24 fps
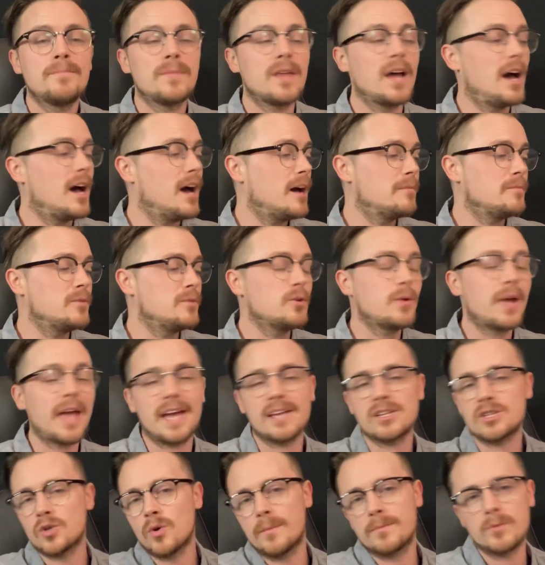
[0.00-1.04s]
You
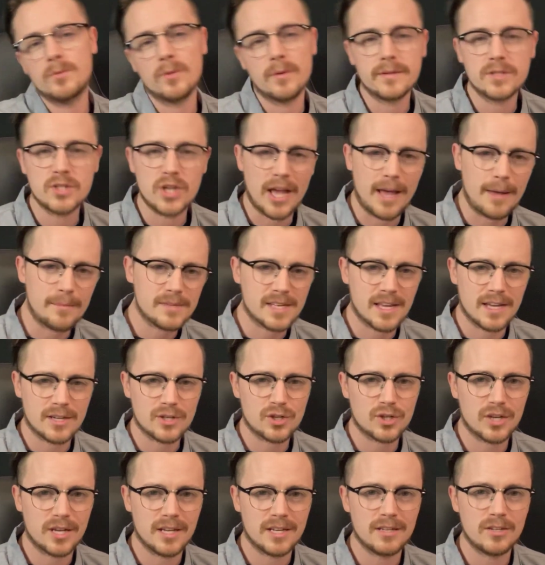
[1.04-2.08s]
can't show up to a jam
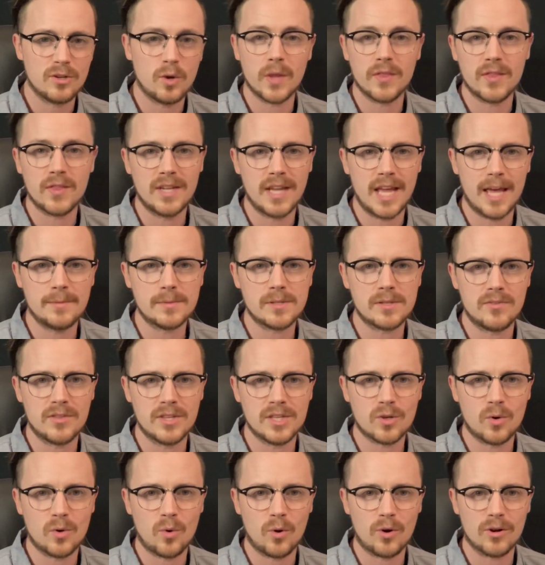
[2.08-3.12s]
session knowing the names of
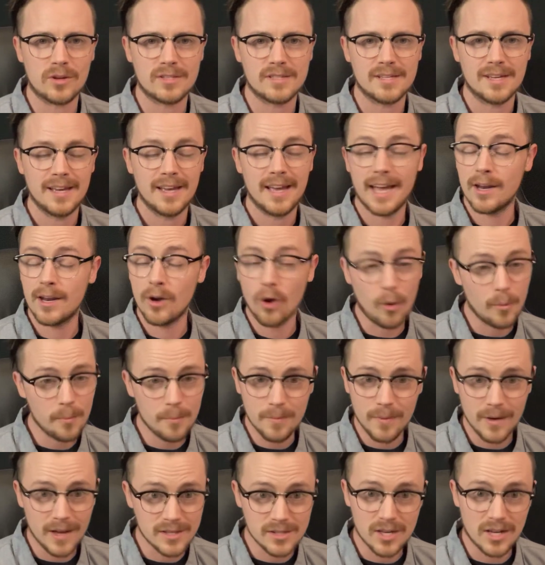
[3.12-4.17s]
these chords and
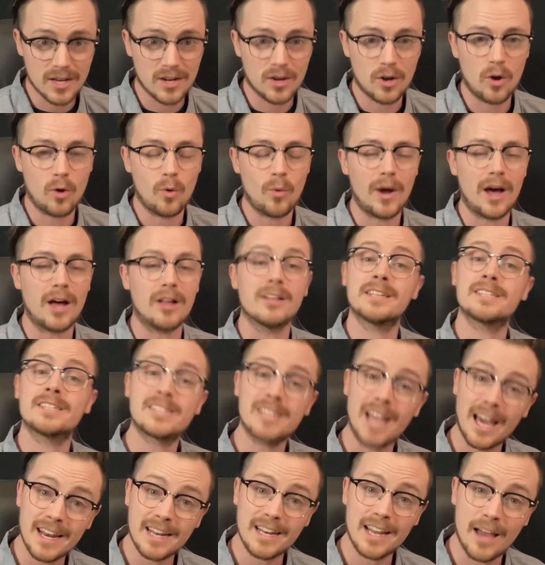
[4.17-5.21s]
hope it's going to go well. It's
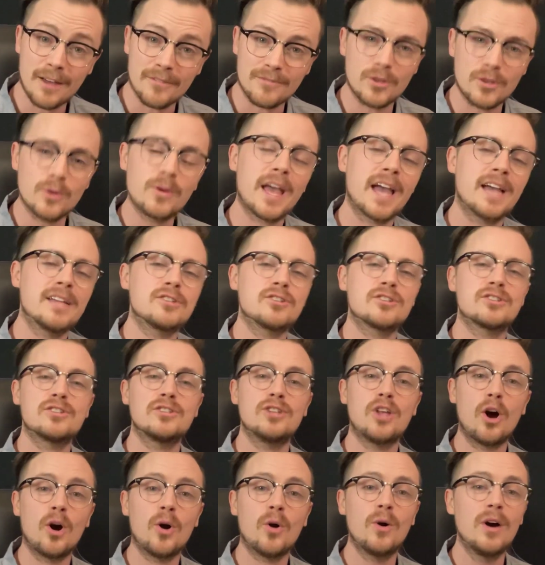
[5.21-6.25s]
not enough. You can't just
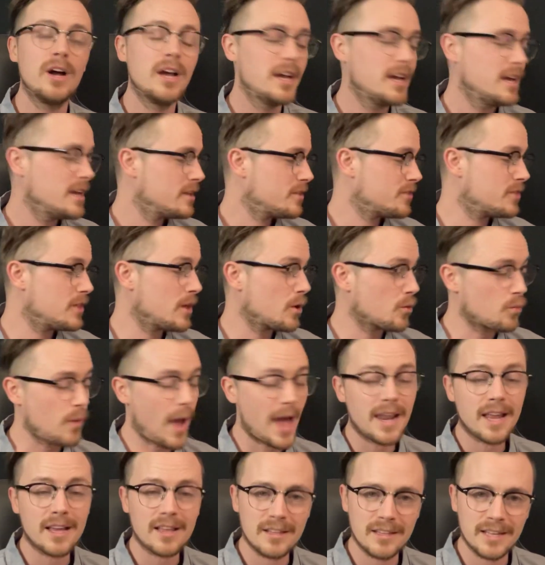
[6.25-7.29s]
know
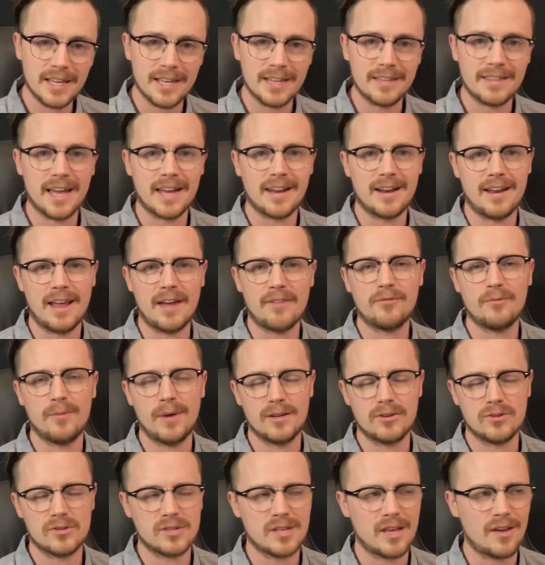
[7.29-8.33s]
theoretically that an F
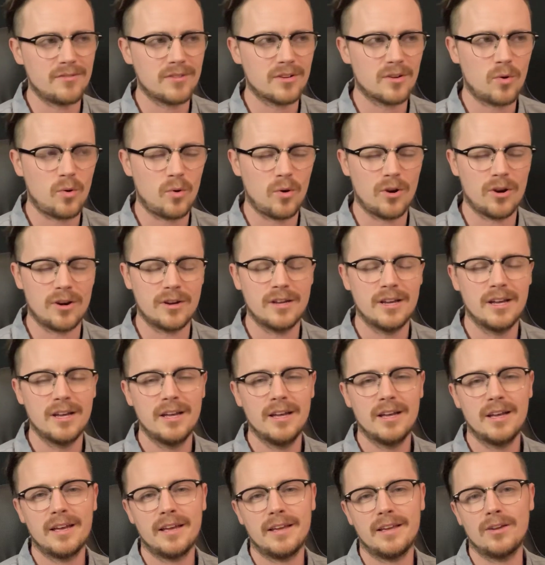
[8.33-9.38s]
major 7 chord,
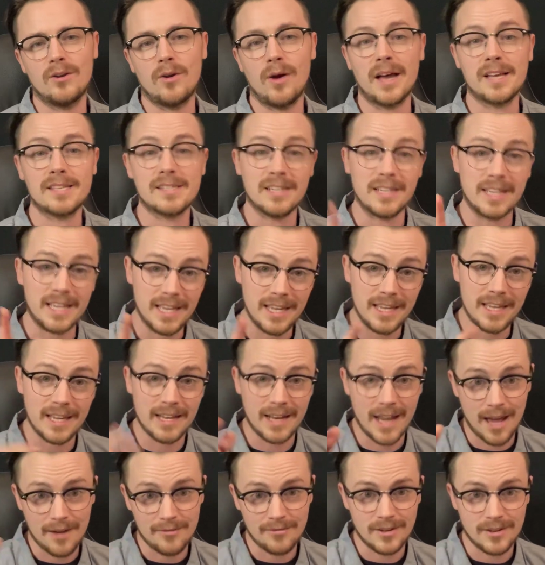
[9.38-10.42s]
has an E, an
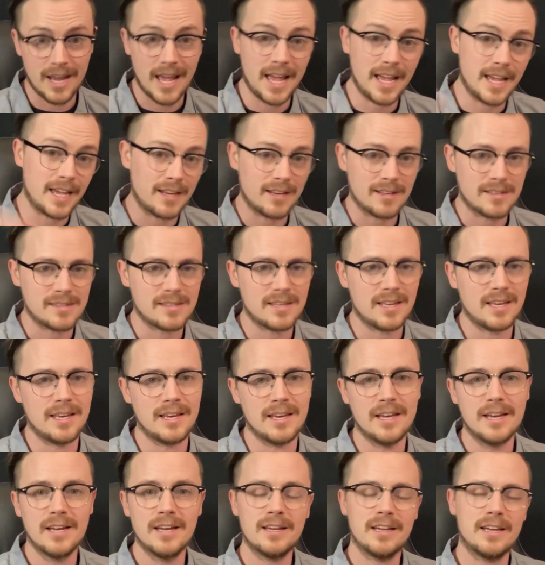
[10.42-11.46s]
F, an A, and a
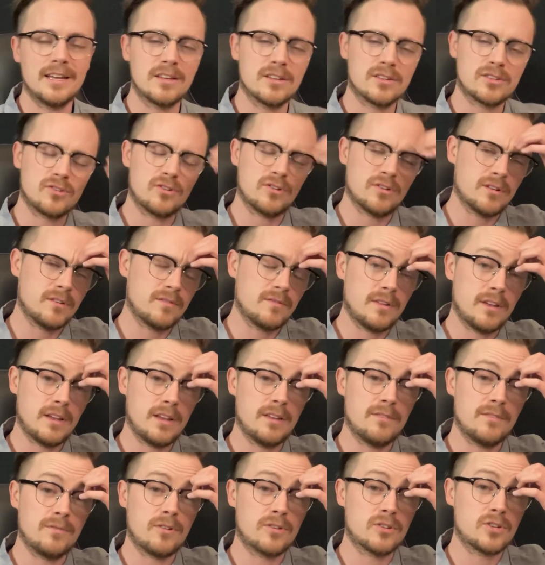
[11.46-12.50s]
C in a certain
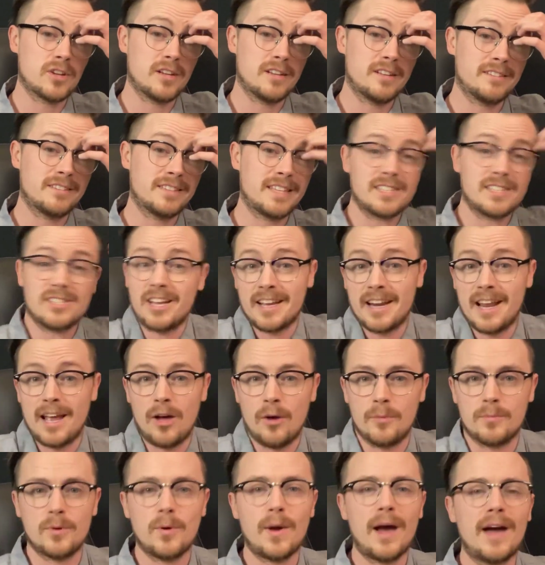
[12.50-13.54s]
inversion. That's not going to
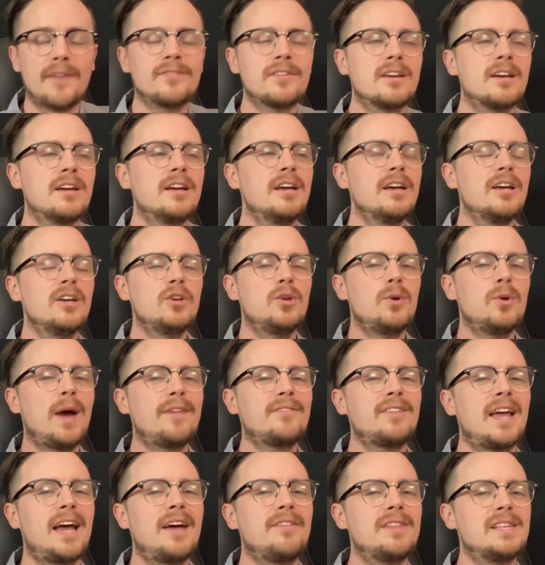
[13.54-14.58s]
help. You have
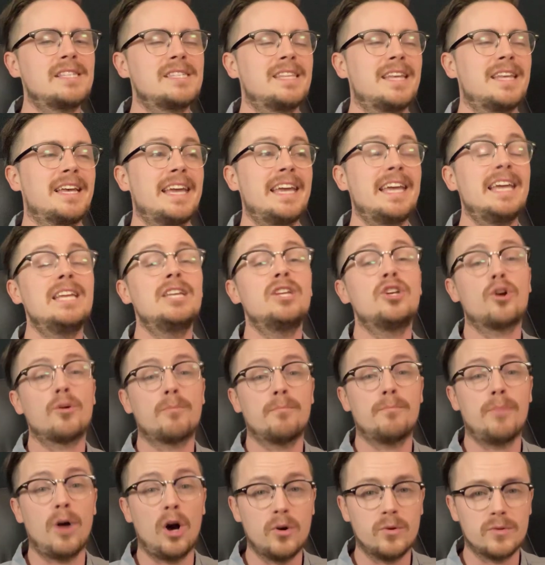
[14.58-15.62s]
to have this like in your
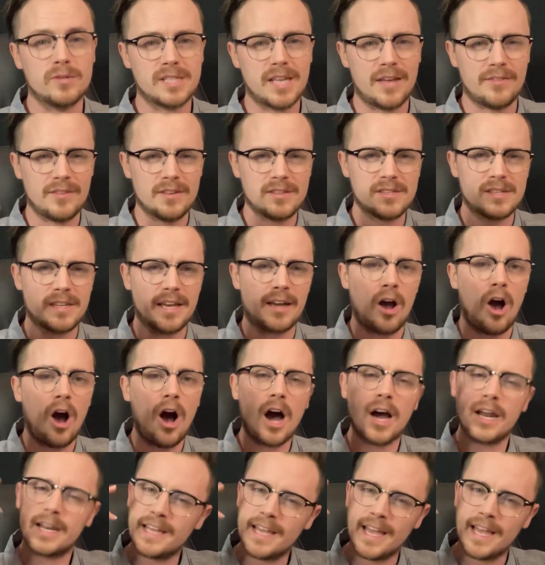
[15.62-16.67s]
bones at this like
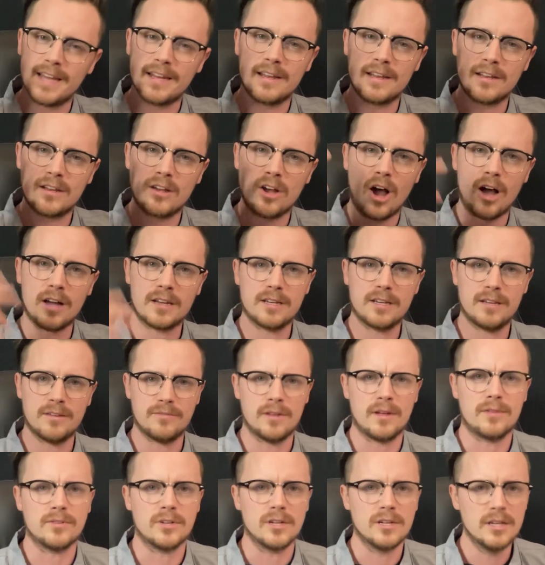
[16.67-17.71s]
audiated cognitive
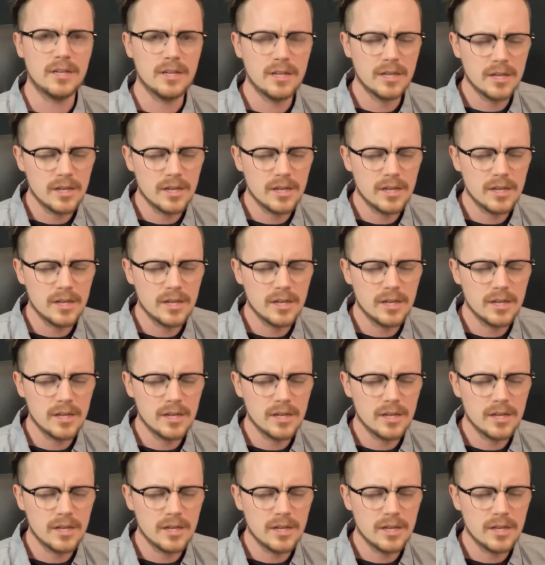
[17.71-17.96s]
level.